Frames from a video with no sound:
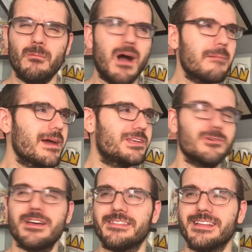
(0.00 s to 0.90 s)
why am I
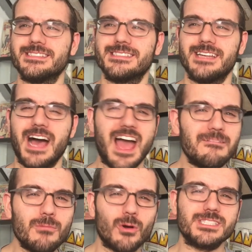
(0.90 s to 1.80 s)
doing this? I have
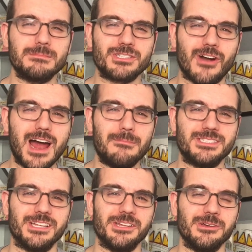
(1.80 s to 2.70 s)
more subscribers
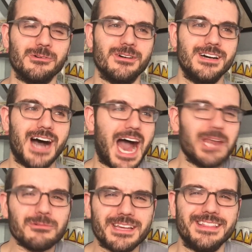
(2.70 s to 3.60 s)
than you. I
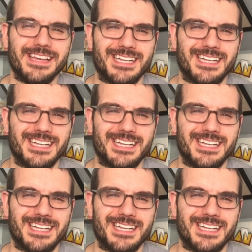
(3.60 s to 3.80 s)
don't need the